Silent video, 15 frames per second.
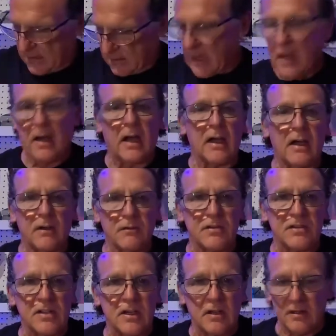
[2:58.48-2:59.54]
Doubt I ever
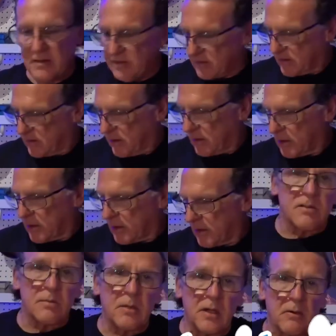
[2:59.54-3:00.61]
sell this guitar.
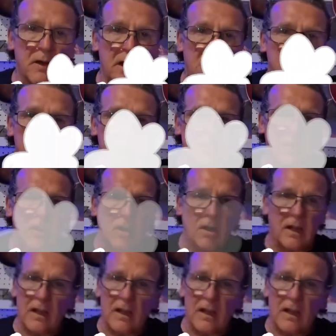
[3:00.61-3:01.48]
It's been around this long. I